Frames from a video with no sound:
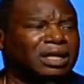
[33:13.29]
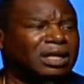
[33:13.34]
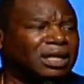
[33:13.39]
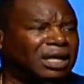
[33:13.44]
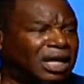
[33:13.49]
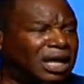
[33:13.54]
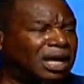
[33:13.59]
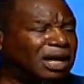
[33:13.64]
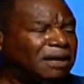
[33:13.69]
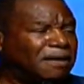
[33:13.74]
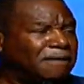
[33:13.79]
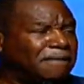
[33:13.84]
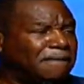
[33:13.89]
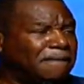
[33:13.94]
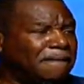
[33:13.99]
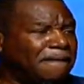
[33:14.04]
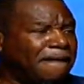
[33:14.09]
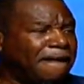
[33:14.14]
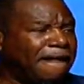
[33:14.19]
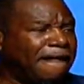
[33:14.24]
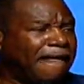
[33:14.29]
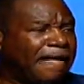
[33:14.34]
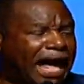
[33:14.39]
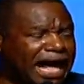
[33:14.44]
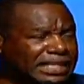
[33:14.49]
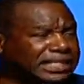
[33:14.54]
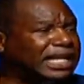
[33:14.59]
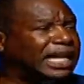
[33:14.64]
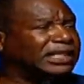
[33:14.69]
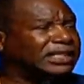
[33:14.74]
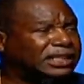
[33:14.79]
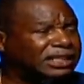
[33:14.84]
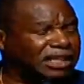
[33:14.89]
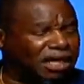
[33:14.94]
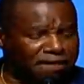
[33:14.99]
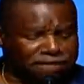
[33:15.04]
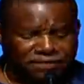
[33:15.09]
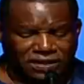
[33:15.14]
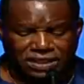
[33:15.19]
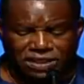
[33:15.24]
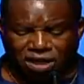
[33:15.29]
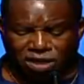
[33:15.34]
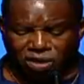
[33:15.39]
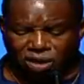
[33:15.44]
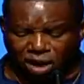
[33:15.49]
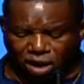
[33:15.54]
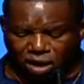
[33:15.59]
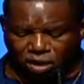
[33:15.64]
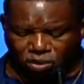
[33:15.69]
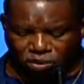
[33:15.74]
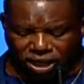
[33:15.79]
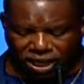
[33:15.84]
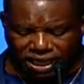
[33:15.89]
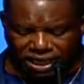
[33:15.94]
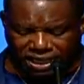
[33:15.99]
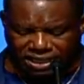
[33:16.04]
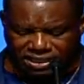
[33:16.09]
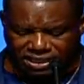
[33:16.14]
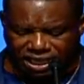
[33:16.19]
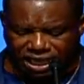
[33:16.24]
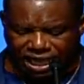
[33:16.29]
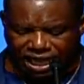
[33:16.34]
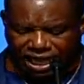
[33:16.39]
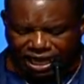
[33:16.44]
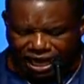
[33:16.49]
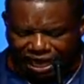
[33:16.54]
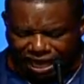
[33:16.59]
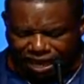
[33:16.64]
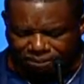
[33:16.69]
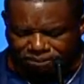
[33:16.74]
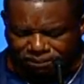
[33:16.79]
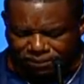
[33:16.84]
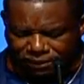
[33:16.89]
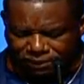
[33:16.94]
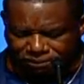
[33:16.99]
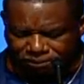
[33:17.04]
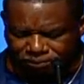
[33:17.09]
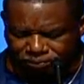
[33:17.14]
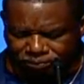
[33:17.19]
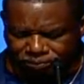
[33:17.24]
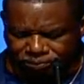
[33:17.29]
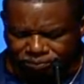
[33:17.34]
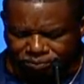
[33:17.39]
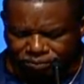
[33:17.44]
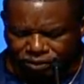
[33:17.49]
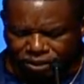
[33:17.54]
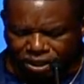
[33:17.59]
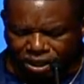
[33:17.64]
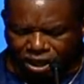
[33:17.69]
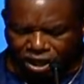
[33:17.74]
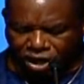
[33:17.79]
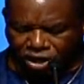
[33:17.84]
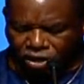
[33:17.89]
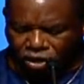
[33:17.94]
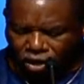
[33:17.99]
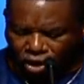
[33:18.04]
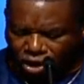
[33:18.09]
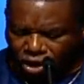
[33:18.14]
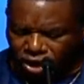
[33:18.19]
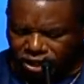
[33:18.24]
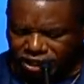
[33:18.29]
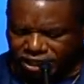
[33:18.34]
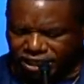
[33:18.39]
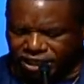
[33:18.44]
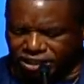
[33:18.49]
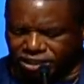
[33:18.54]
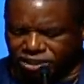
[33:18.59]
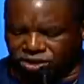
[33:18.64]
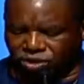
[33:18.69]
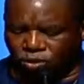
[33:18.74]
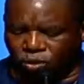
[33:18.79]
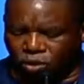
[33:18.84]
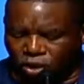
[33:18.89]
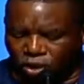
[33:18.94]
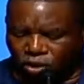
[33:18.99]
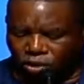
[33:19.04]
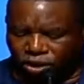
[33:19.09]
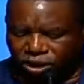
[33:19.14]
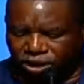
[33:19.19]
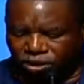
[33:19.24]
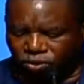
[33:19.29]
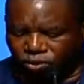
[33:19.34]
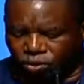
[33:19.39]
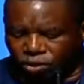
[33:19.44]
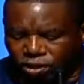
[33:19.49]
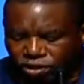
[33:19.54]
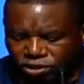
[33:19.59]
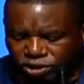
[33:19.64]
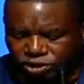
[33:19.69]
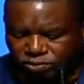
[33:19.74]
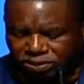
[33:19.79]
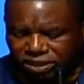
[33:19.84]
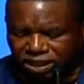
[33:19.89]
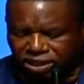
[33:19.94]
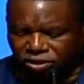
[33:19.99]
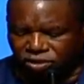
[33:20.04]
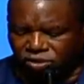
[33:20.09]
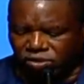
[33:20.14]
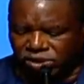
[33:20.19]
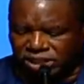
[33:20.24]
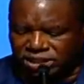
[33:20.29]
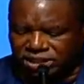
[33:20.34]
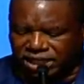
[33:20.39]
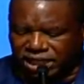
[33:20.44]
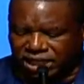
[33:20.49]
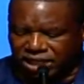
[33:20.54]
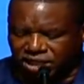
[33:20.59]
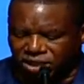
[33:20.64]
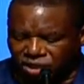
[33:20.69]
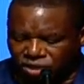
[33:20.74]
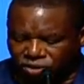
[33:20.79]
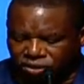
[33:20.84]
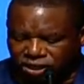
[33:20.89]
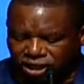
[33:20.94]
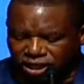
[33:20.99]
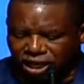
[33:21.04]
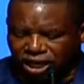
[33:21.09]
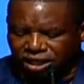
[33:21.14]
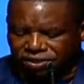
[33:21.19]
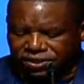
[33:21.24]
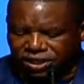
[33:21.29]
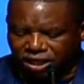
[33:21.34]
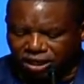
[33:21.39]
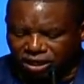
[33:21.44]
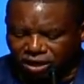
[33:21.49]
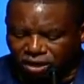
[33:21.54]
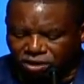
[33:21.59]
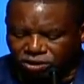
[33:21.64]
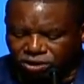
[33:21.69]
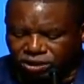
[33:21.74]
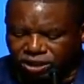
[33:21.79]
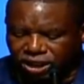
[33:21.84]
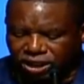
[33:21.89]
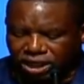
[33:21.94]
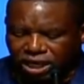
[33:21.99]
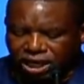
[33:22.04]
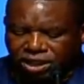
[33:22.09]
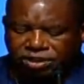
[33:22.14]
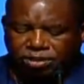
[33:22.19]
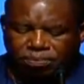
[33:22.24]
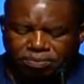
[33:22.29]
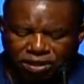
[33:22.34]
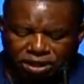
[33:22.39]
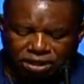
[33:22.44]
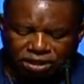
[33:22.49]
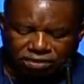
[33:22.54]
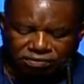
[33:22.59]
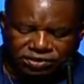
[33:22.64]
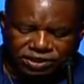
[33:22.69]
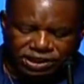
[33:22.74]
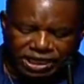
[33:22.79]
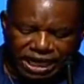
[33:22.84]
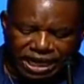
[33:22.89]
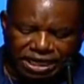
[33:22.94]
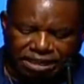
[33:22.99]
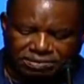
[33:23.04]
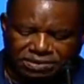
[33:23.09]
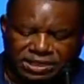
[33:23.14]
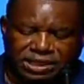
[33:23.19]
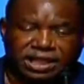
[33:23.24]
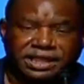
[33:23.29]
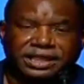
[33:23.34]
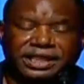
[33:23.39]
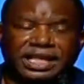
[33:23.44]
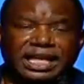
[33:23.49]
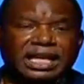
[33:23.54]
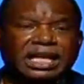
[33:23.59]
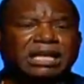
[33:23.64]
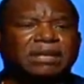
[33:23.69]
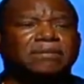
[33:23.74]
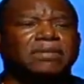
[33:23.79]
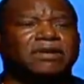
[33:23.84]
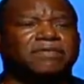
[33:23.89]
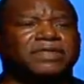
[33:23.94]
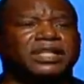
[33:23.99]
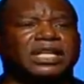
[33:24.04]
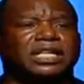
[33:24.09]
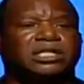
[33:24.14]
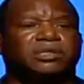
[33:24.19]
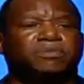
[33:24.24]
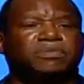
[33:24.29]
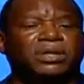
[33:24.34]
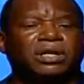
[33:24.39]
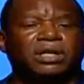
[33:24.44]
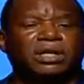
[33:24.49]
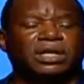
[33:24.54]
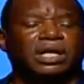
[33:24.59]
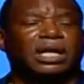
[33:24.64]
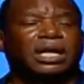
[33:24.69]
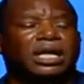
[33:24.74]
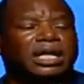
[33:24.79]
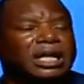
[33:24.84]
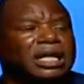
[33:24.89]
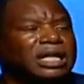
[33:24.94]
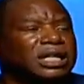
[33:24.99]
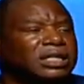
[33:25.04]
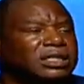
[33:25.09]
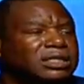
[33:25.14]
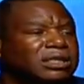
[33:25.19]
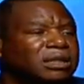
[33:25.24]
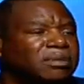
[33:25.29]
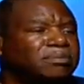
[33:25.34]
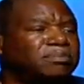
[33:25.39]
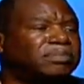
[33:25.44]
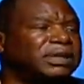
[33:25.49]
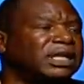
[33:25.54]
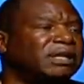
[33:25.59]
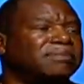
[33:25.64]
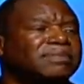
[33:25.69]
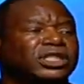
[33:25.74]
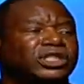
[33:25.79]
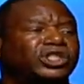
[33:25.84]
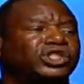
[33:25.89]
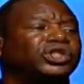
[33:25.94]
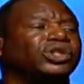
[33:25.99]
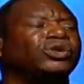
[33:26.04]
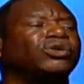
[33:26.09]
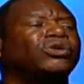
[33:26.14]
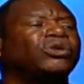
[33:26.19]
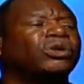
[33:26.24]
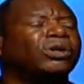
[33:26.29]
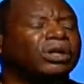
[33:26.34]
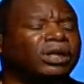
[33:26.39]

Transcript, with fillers: Huh? I said stuff is gonna always happen. According to Warren Wiersbe, who is a noted theologian, the book of James, the theme of this book is be mature.